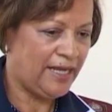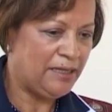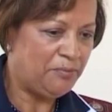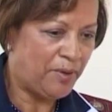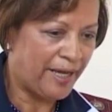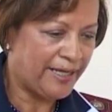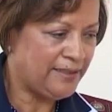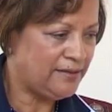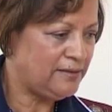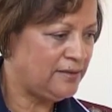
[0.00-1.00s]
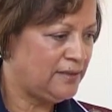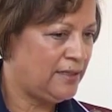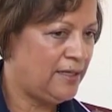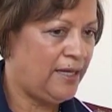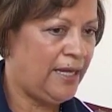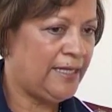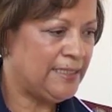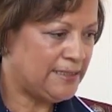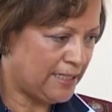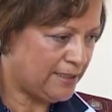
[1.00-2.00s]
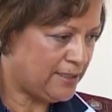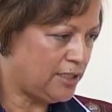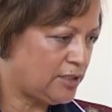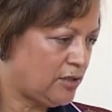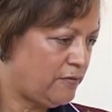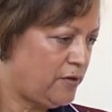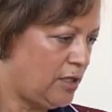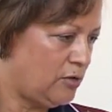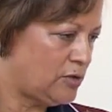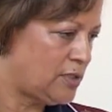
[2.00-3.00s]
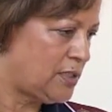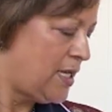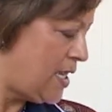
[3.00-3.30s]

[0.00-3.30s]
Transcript: any pain, any tenderness of the nose.